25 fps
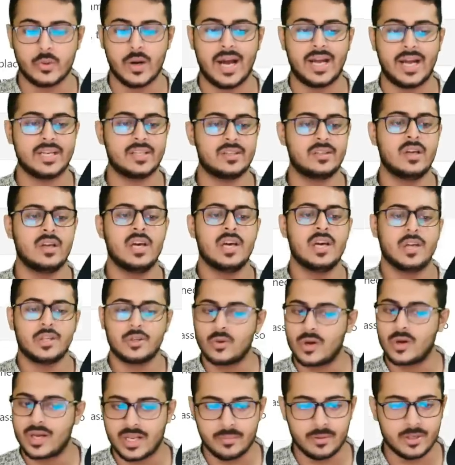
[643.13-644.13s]
and
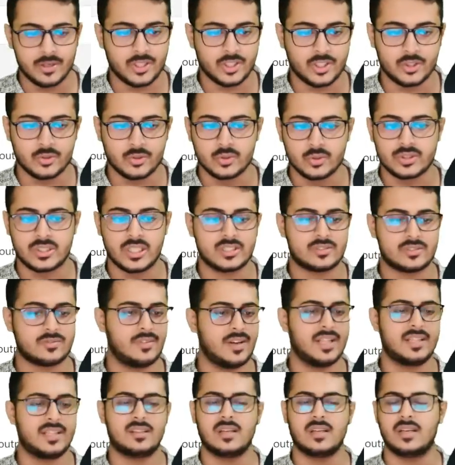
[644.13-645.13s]
you are able to use this
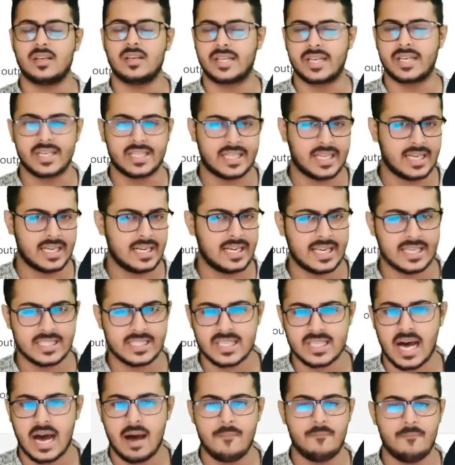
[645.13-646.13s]
with detailed
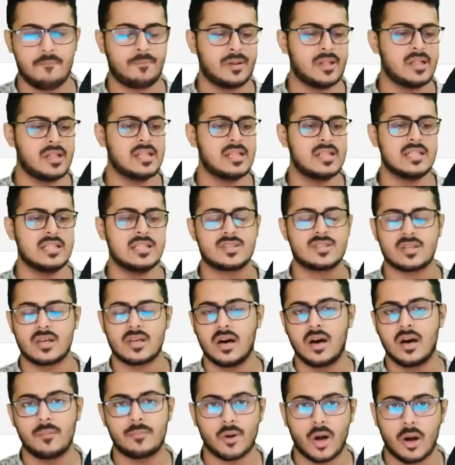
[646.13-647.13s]
examples,
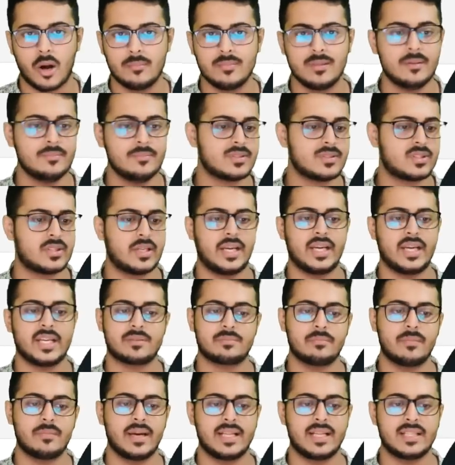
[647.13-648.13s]
problem
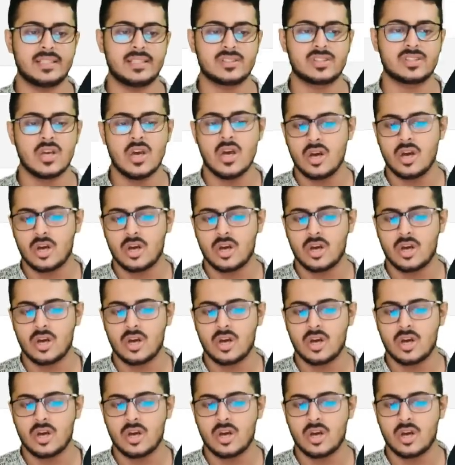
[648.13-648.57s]
statements,